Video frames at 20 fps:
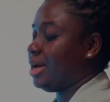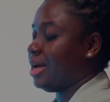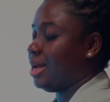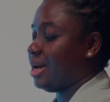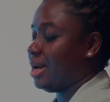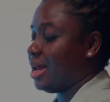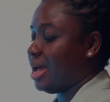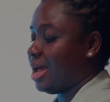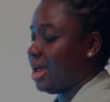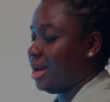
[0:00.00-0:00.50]

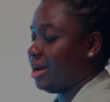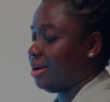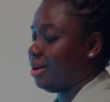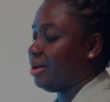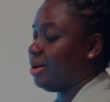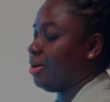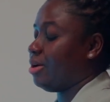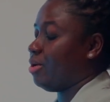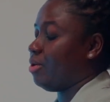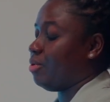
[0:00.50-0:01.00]
And
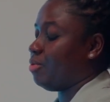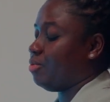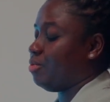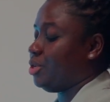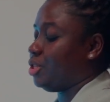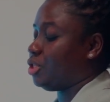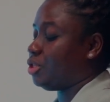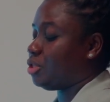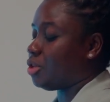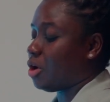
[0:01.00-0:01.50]
then
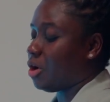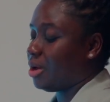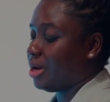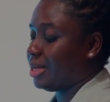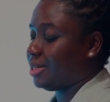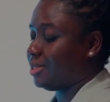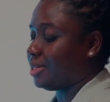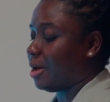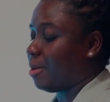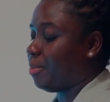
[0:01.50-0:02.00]
we store
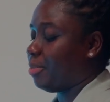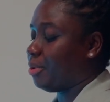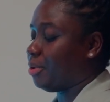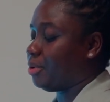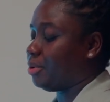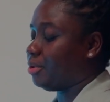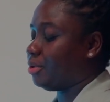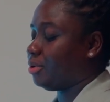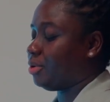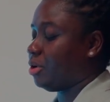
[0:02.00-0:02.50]
the
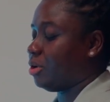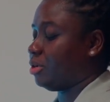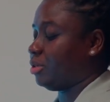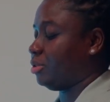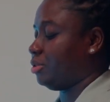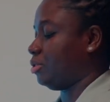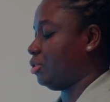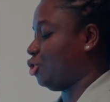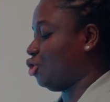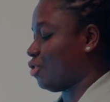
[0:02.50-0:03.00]
sample
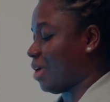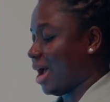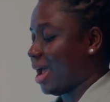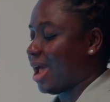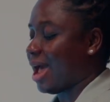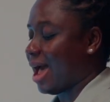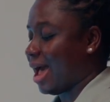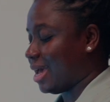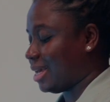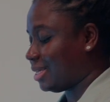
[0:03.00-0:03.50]
on
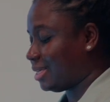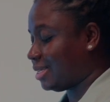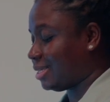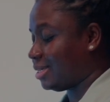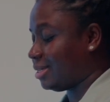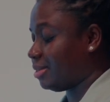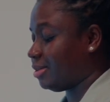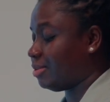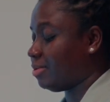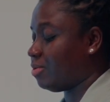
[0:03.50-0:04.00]
dry
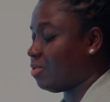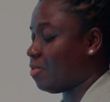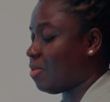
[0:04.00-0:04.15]
ice